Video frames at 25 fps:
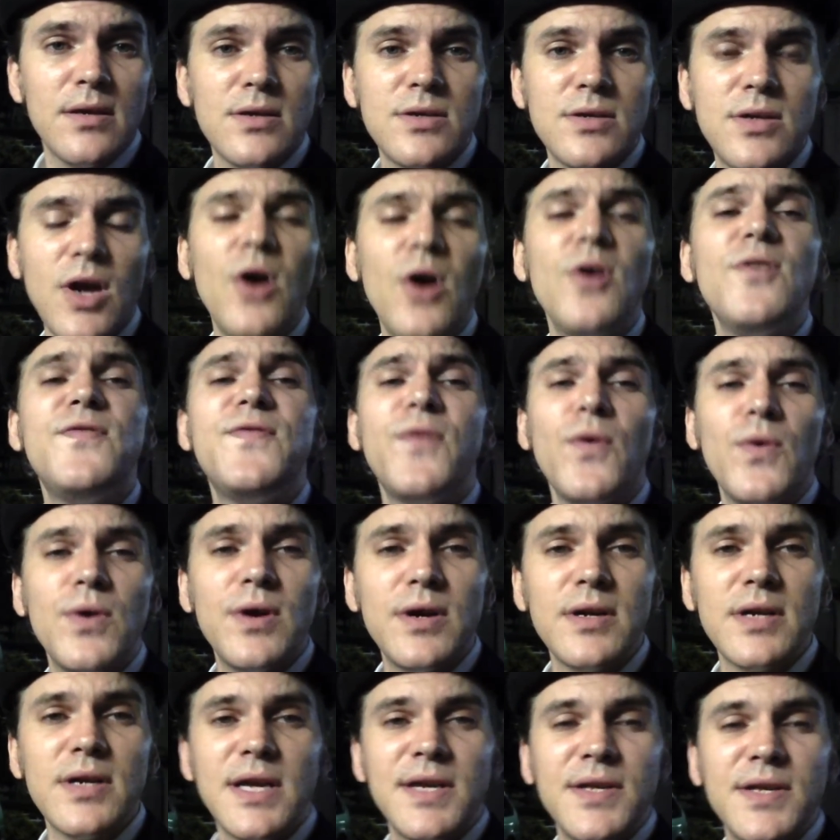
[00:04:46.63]
Go
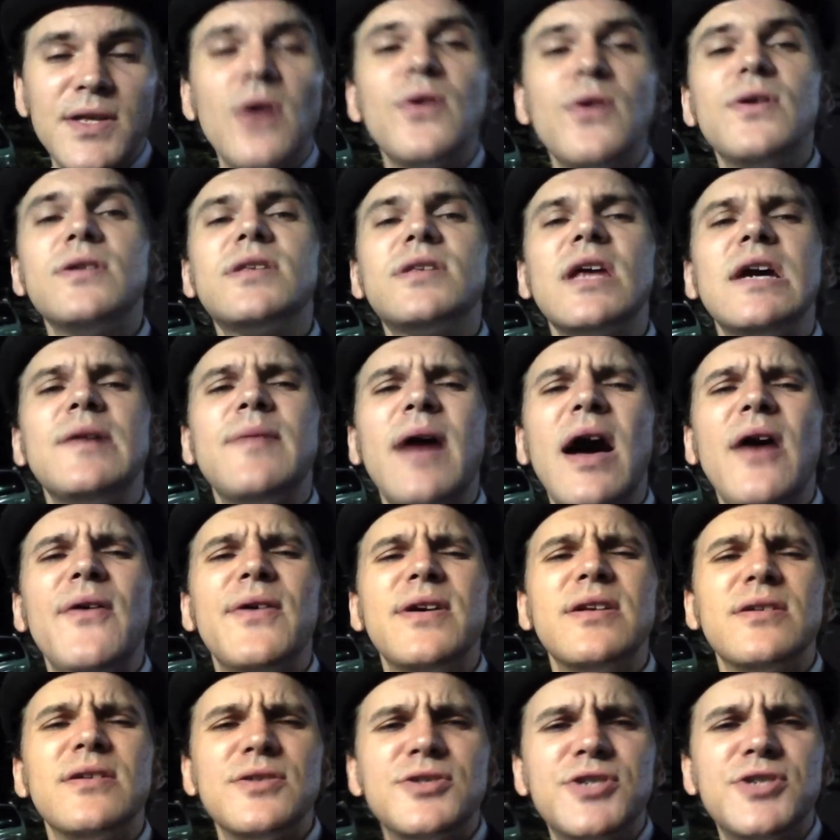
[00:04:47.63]
for it. And the only time I'll
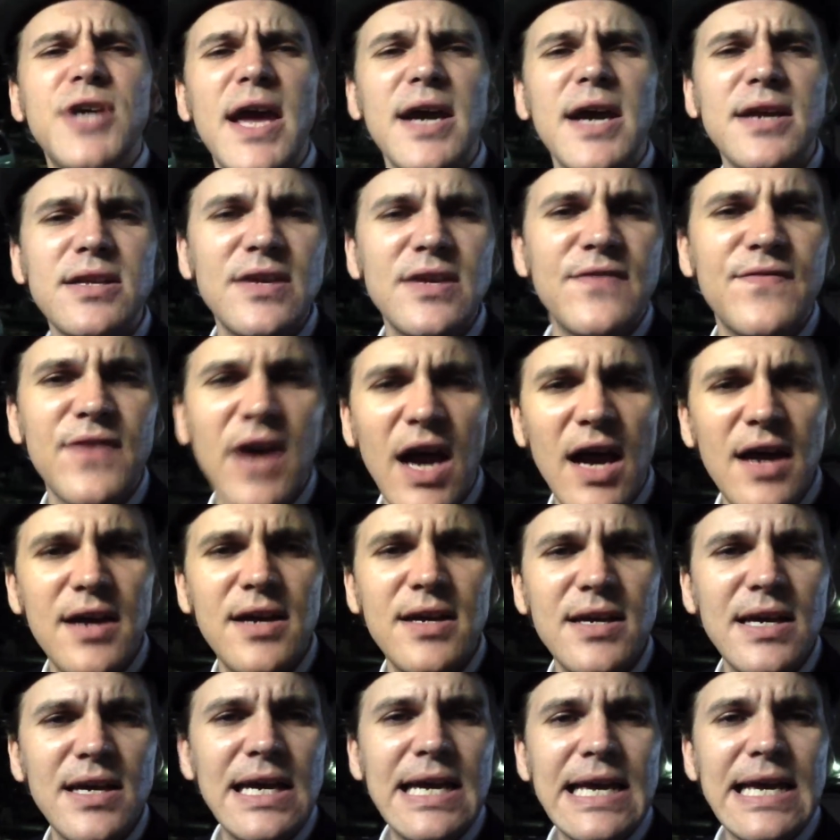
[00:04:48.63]
interject
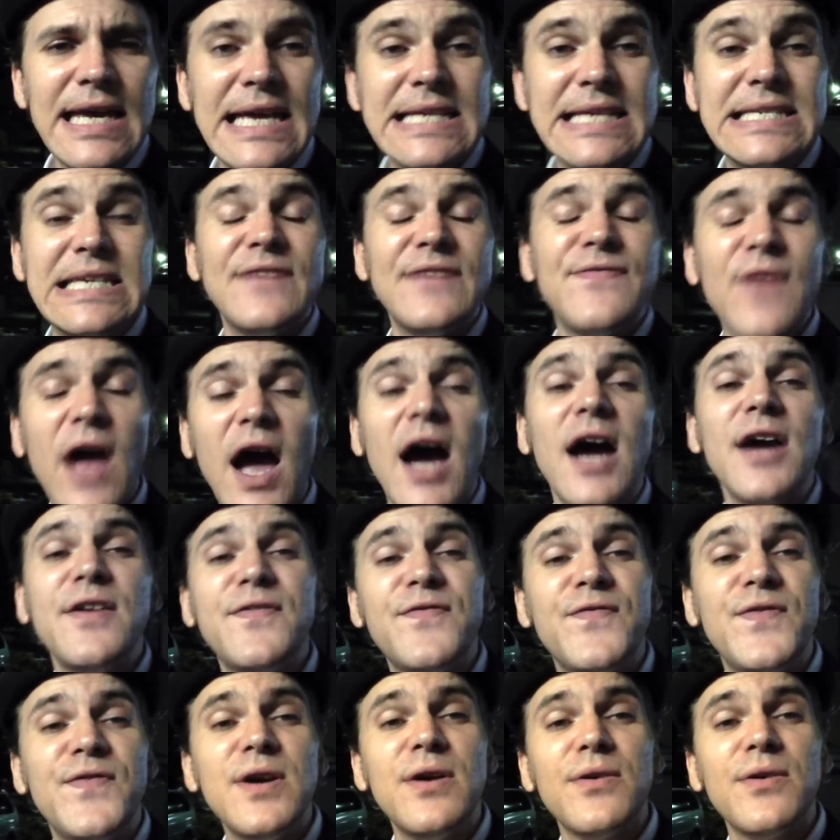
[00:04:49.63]
is if I
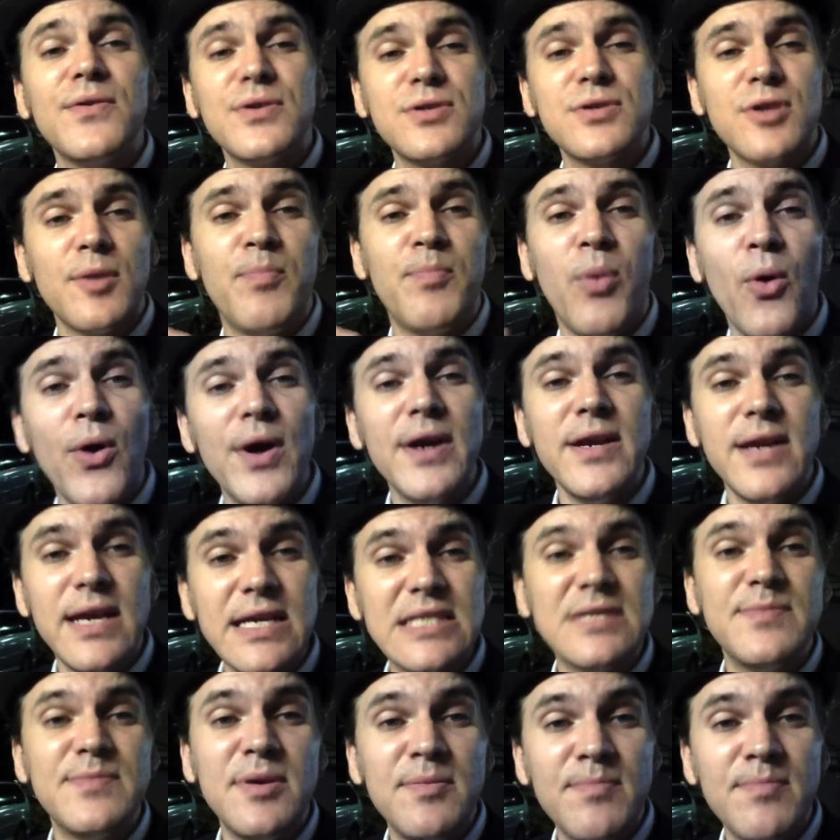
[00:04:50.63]
feel there's a point
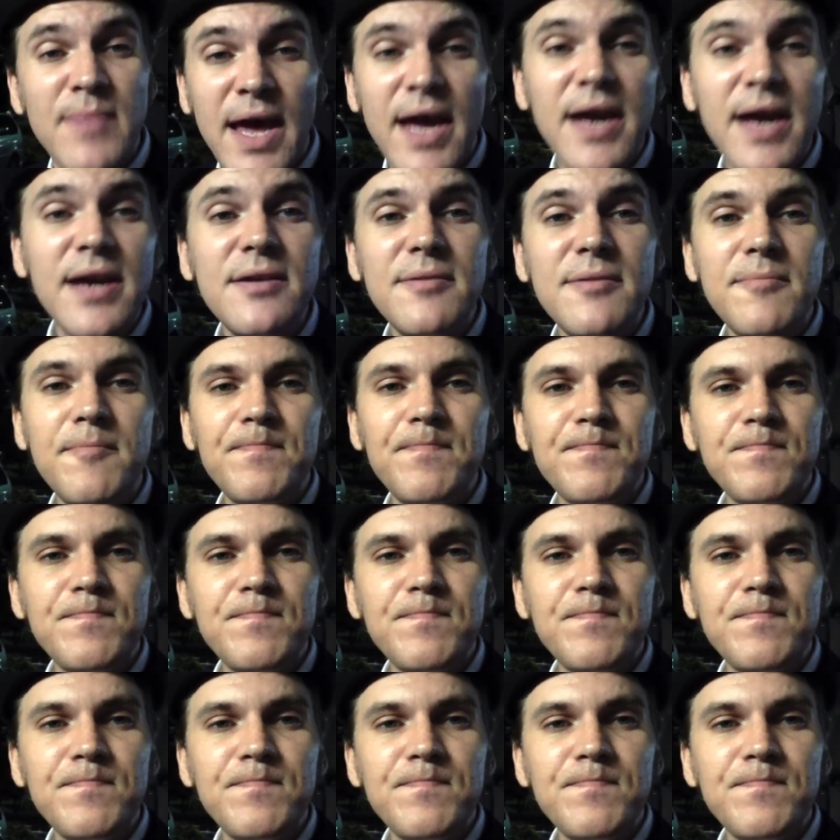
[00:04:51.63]
needs to be made,